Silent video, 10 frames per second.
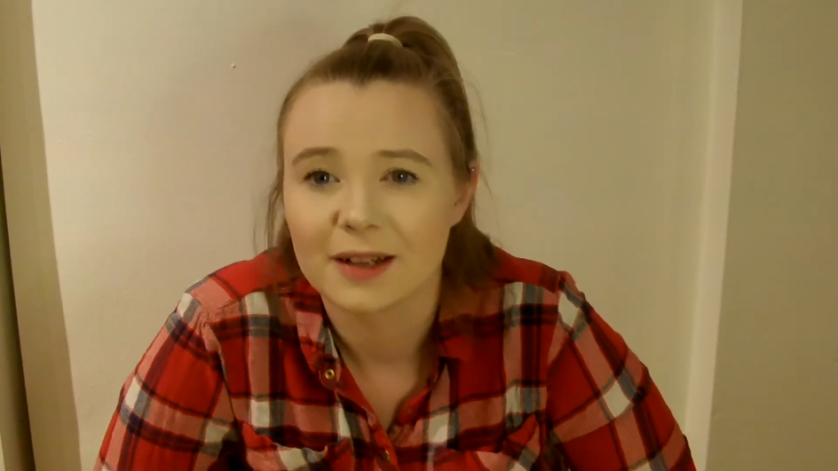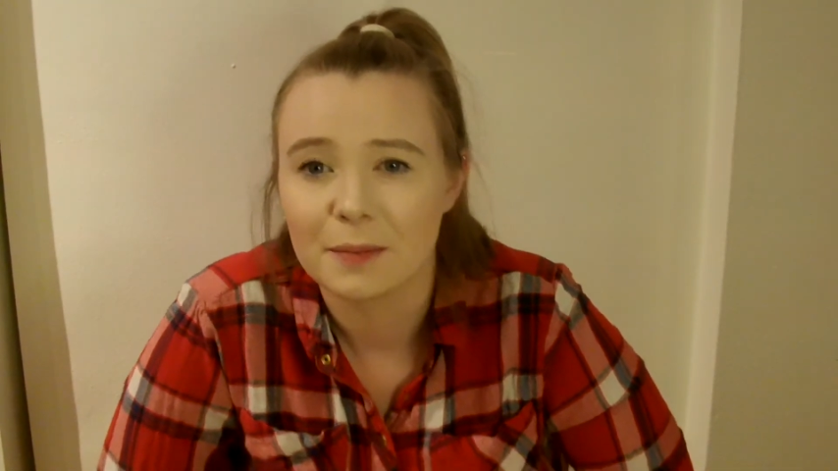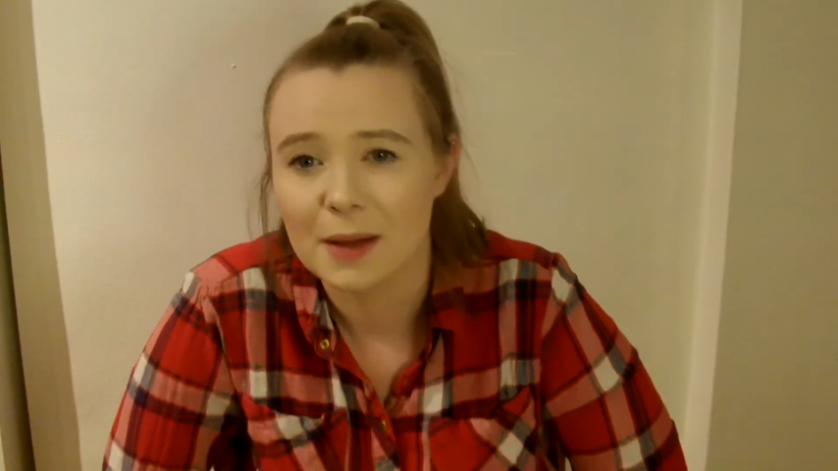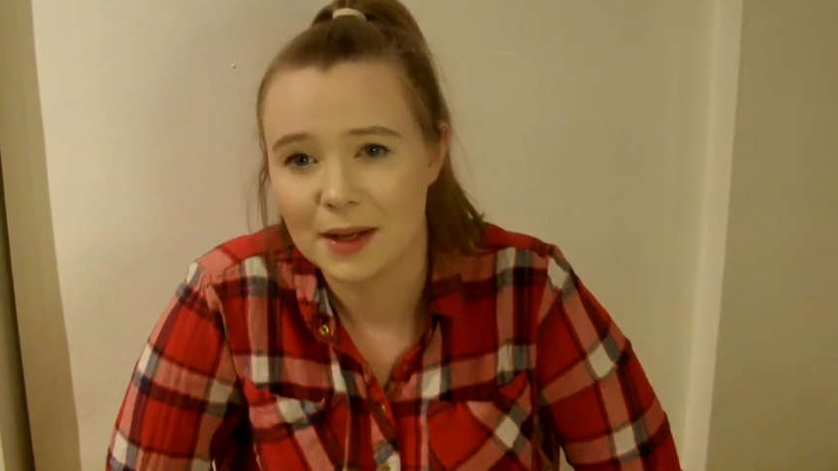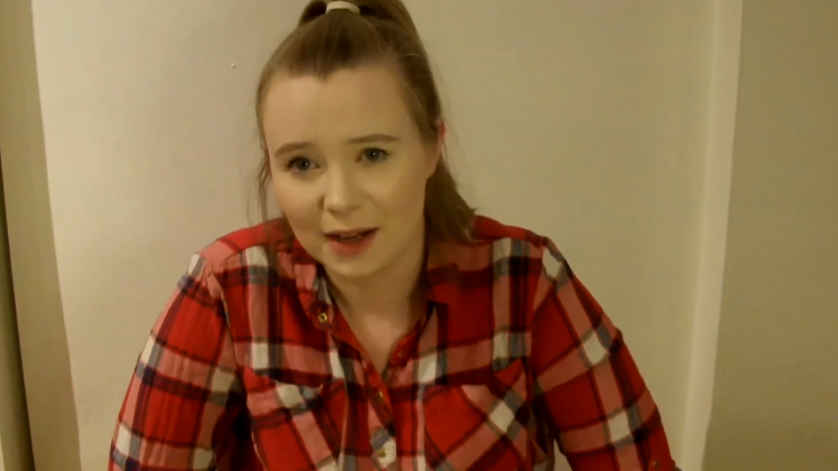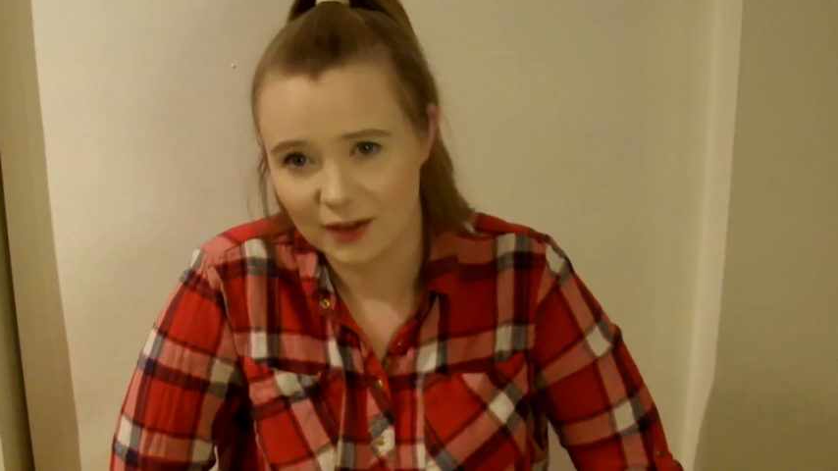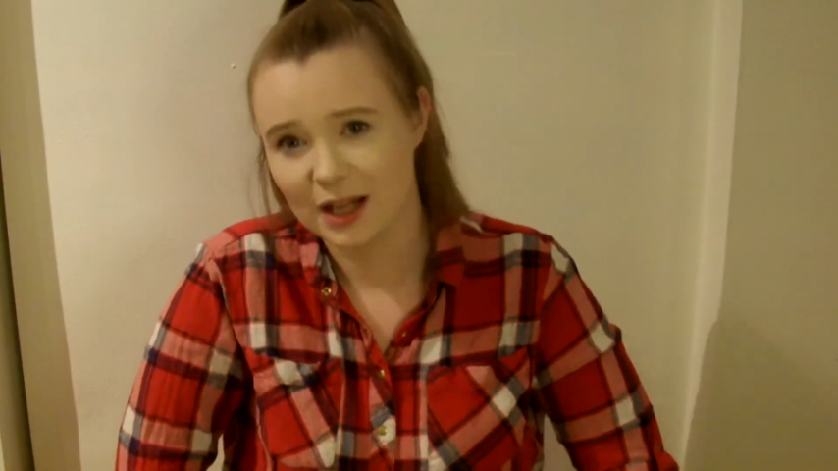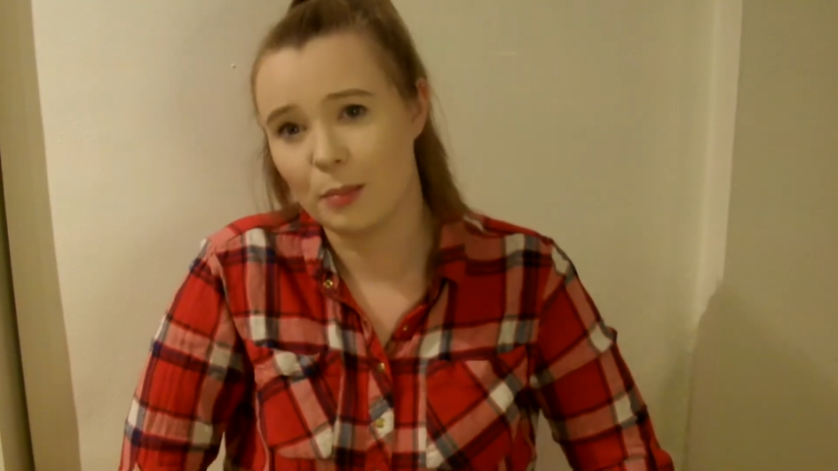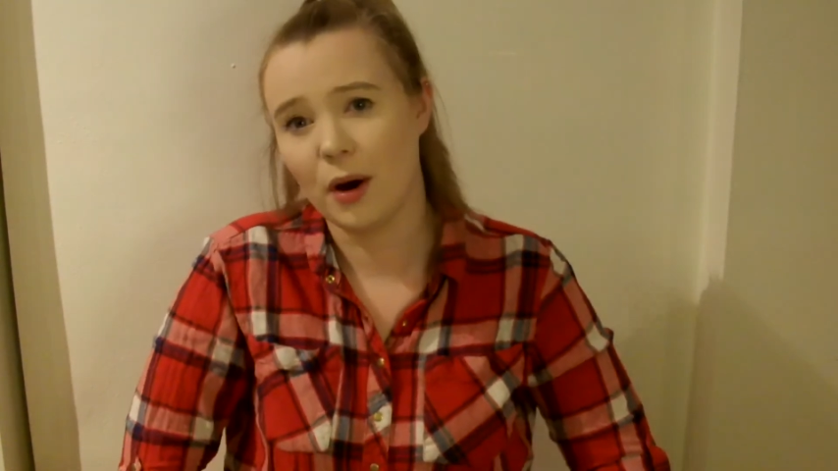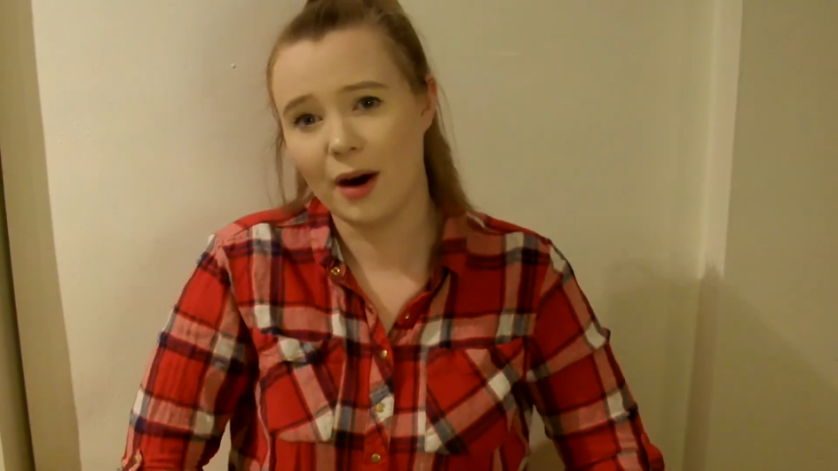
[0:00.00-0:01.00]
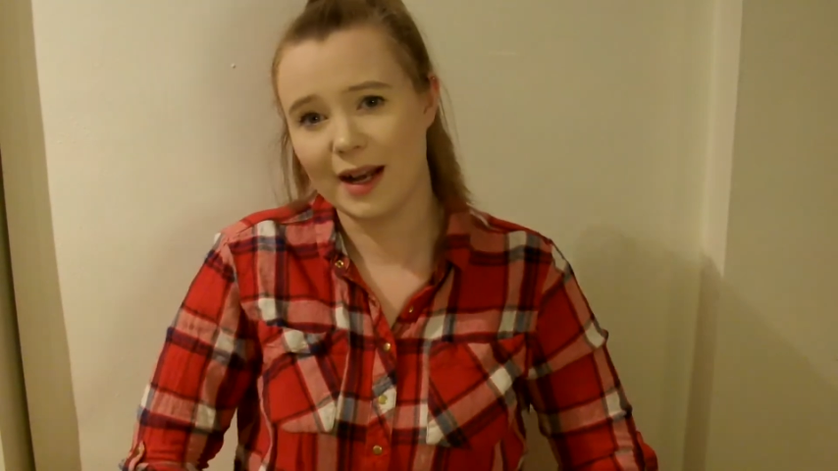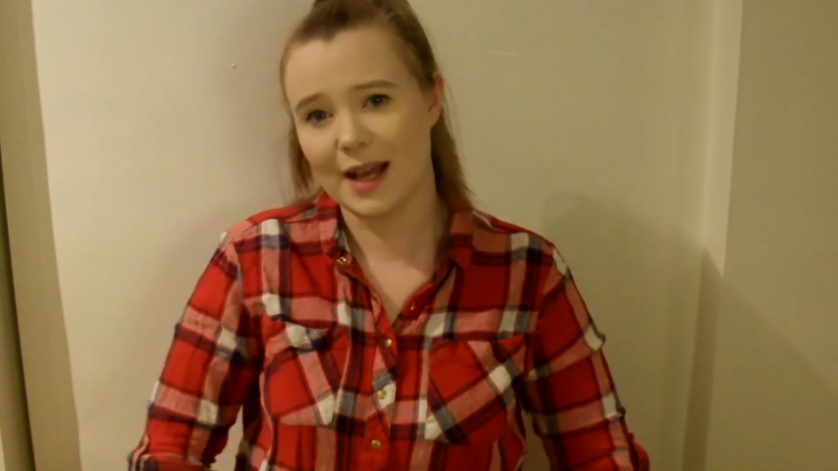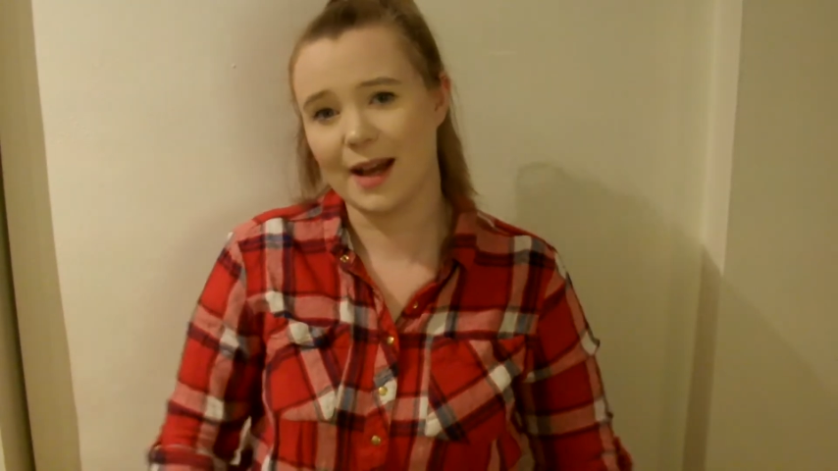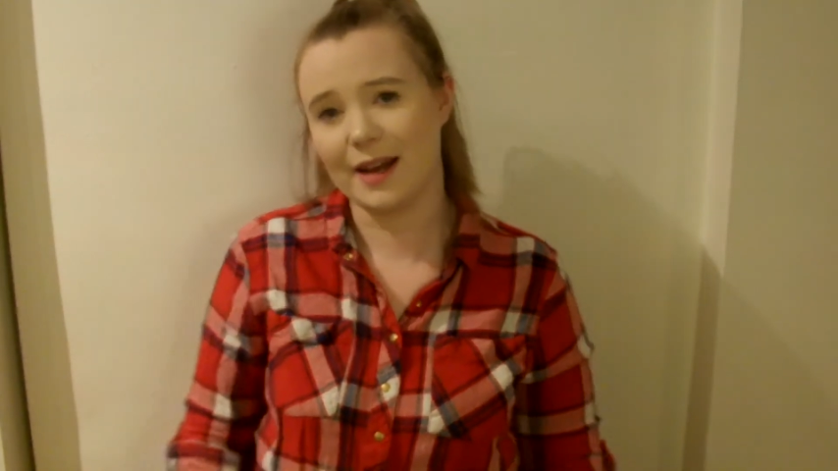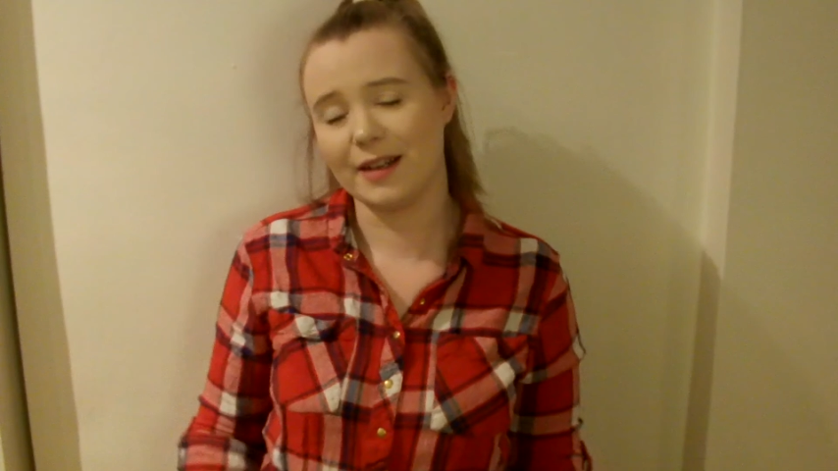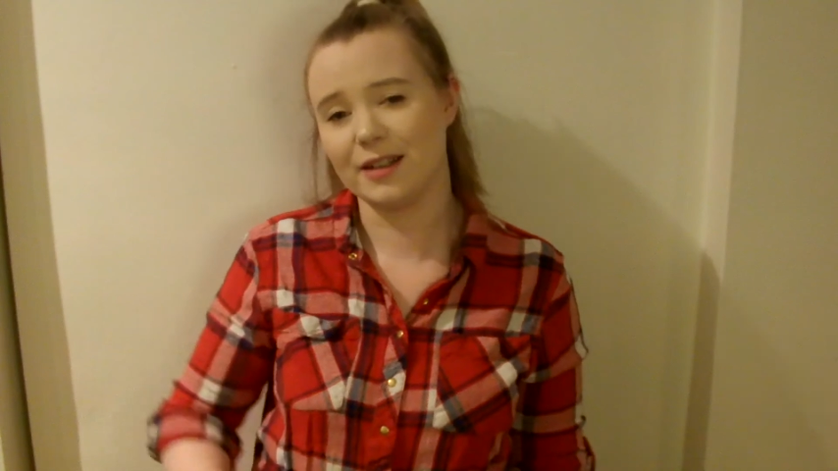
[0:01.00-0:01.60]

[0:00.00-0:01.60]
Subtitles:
and maybe have like a party hat